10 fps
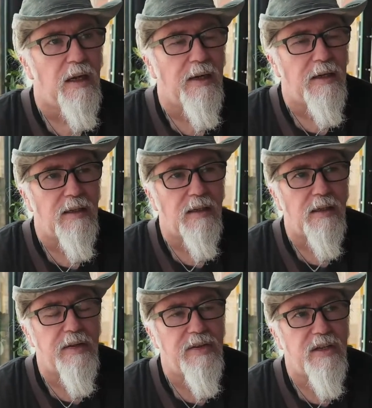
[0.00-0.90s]
uh,
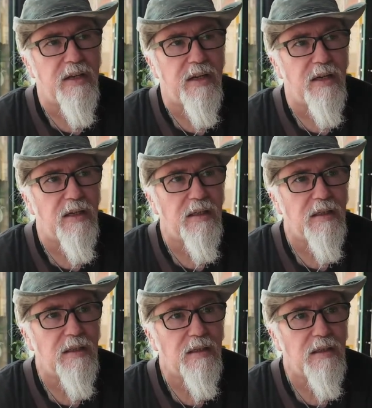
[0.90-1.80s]
let's see,
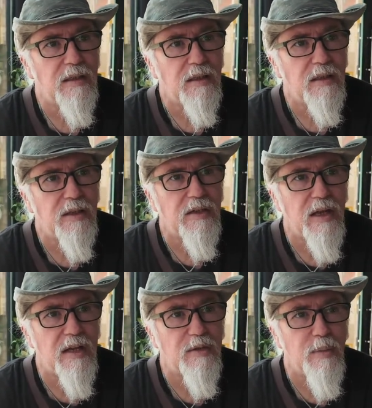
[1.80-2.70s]
this
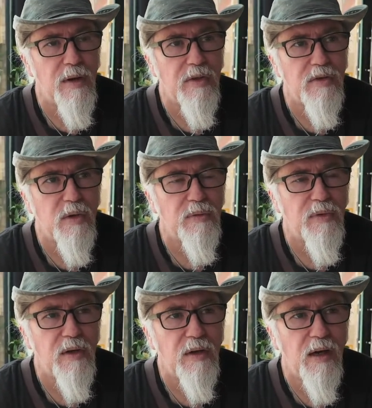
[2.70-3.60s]
last month so
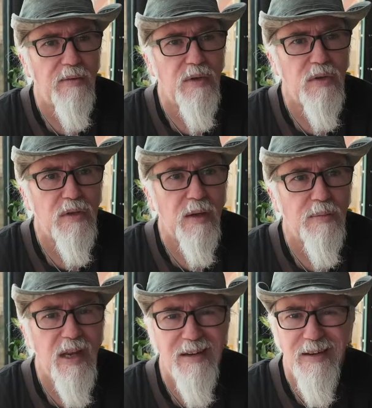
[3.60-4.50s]
far. I've used
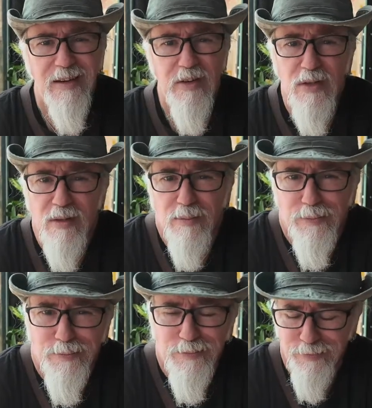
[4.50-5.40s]
up 10 gigs.
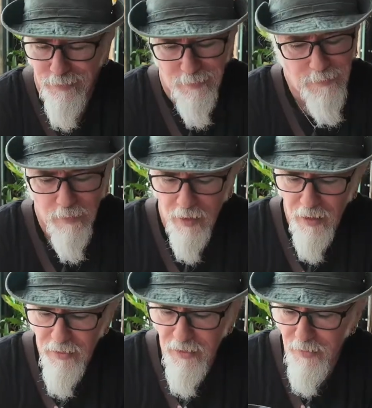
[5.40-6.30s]

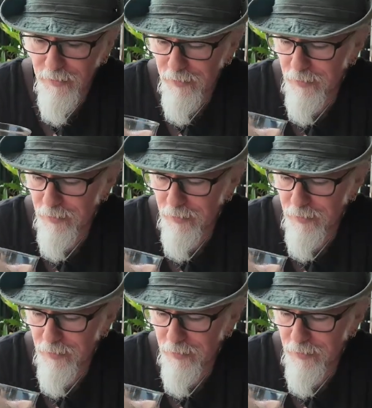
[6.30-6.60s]
So.